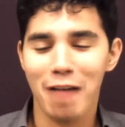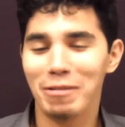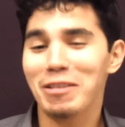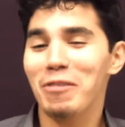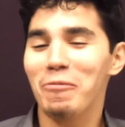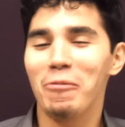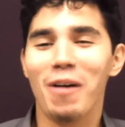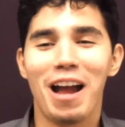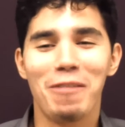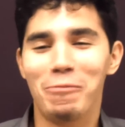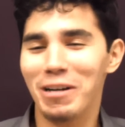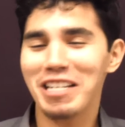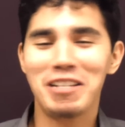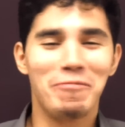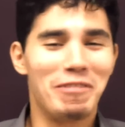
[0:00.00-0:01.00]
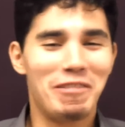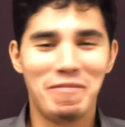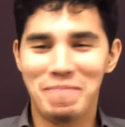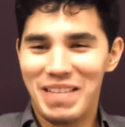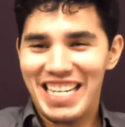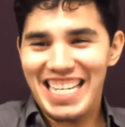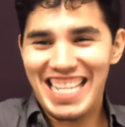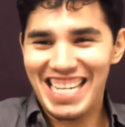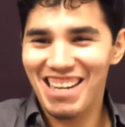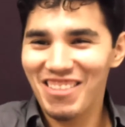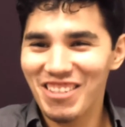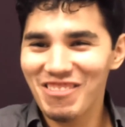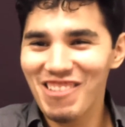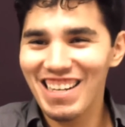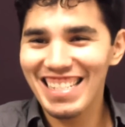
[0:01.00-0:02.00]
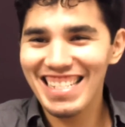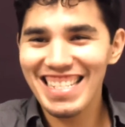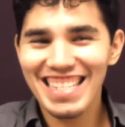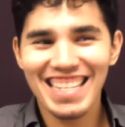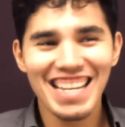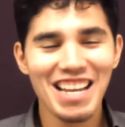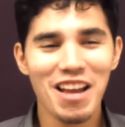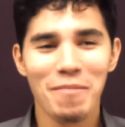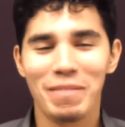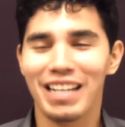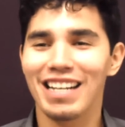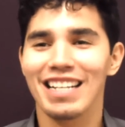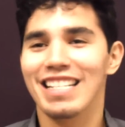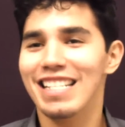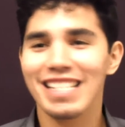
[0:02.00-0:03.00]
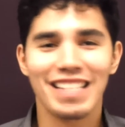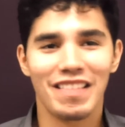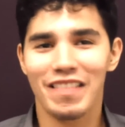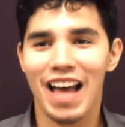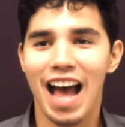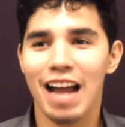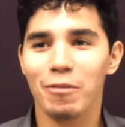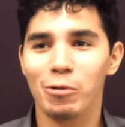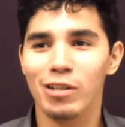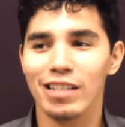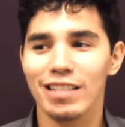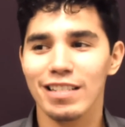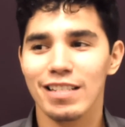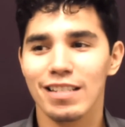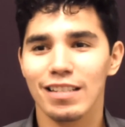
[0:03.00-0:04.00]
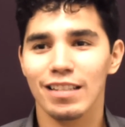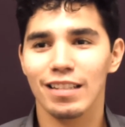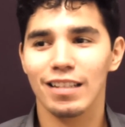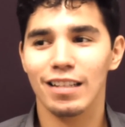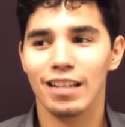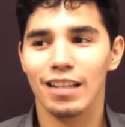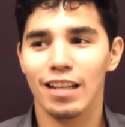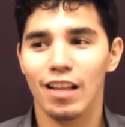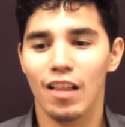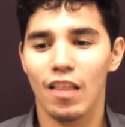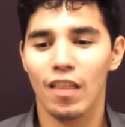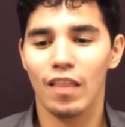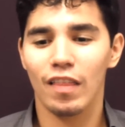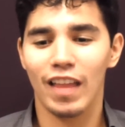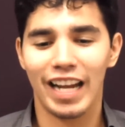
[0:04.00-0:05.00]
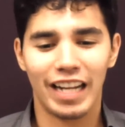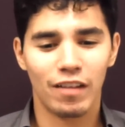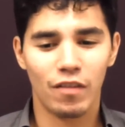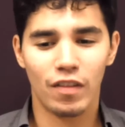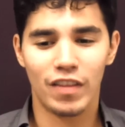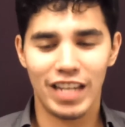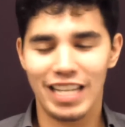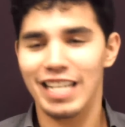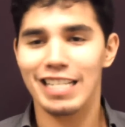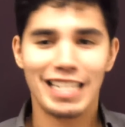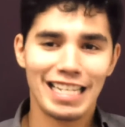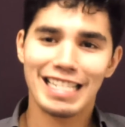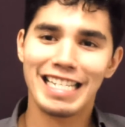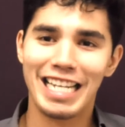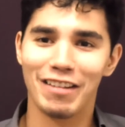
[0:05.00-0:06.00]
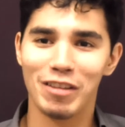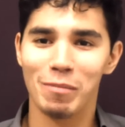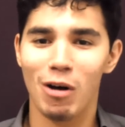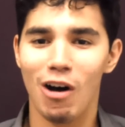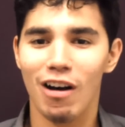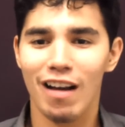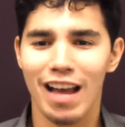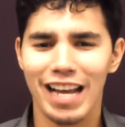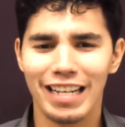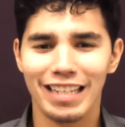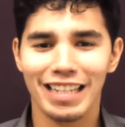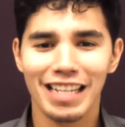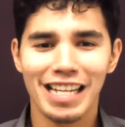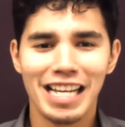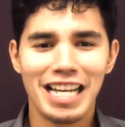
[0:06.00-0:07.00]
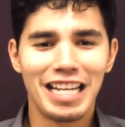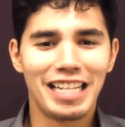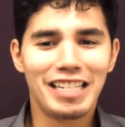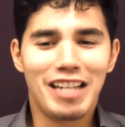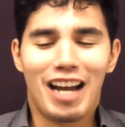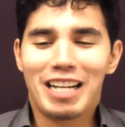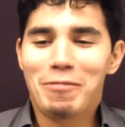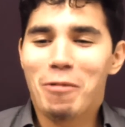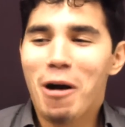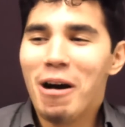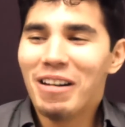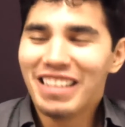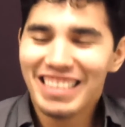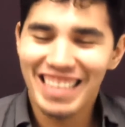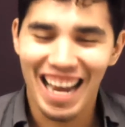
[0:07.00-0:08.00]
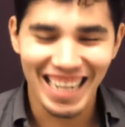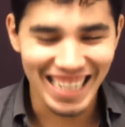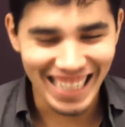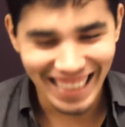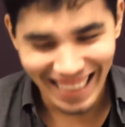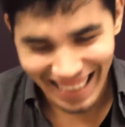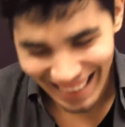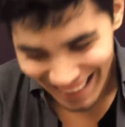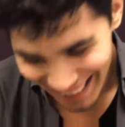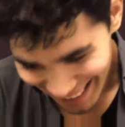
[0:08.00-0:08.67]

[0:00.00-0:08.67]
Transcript: I was I wish it would have been the other ones right. because that was like the easiest scene of them all and Donnie Donnie